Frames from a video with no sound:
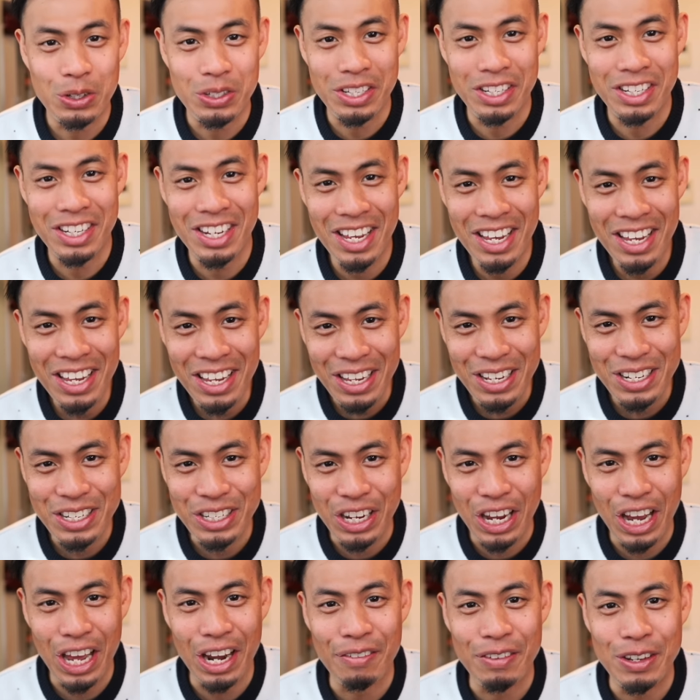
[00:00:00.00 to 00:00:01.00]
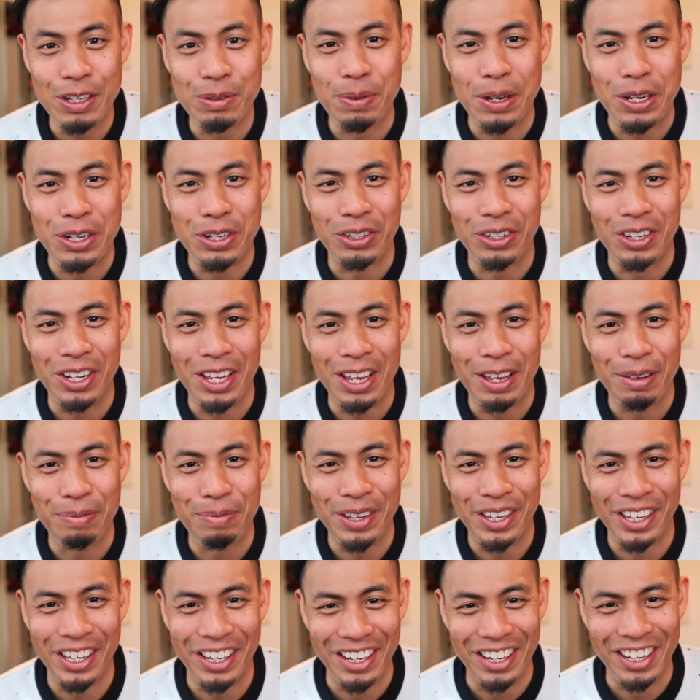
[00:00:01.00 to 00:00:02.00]
today is kind of a special day
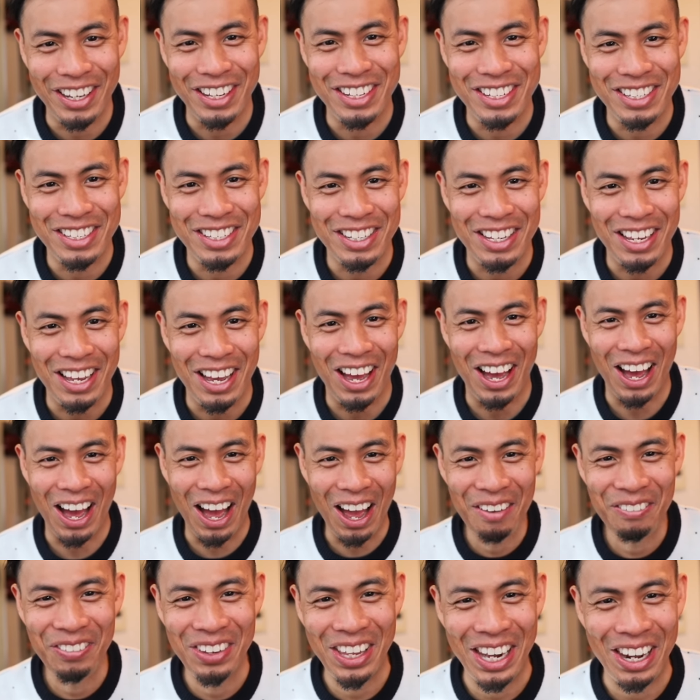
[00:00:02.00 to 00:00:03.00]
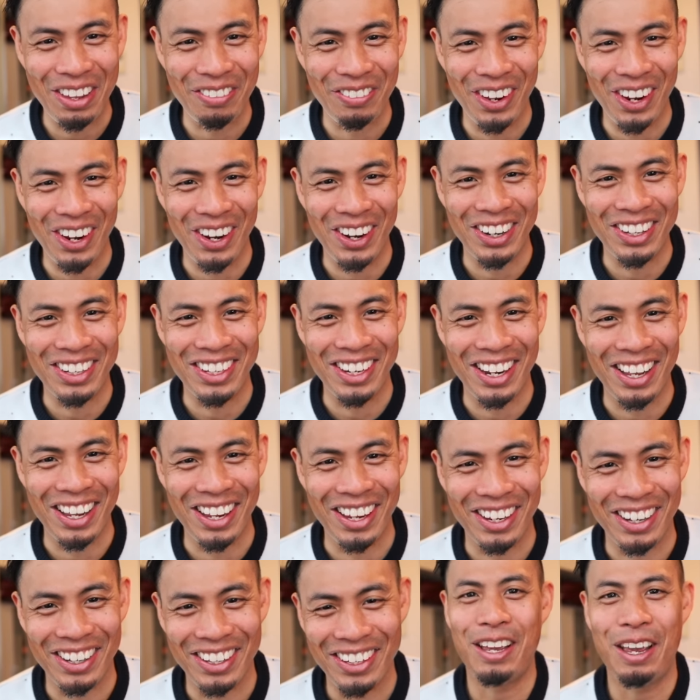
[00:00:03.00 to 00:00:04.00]
because I'm getting married
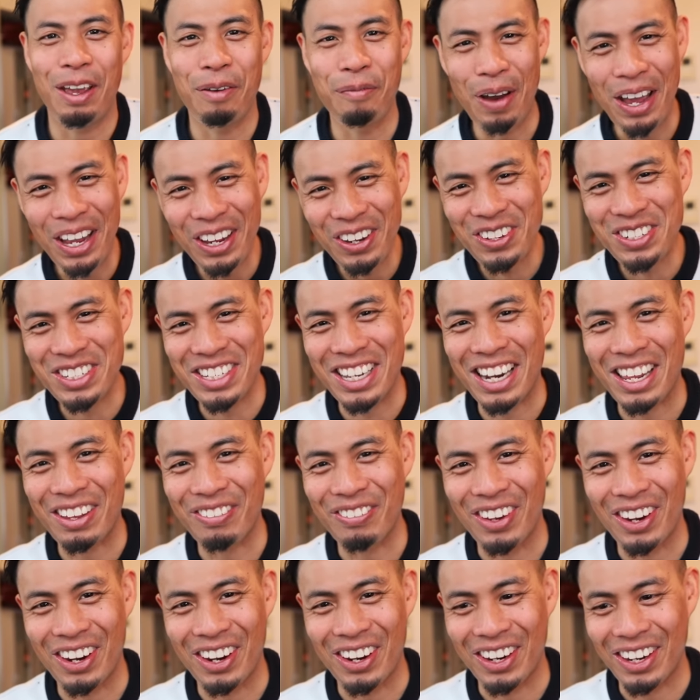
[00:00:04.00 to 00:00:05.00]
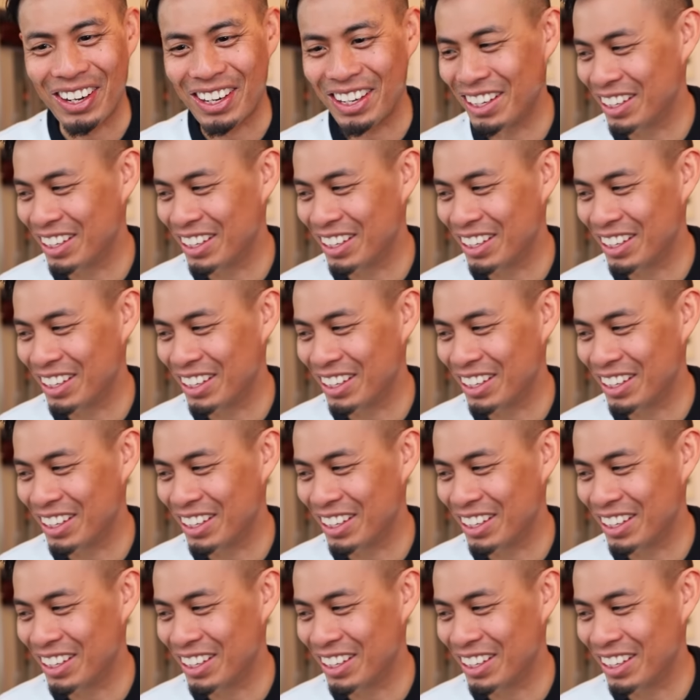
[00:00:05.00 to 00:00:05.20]
today. And Maiko's getting married.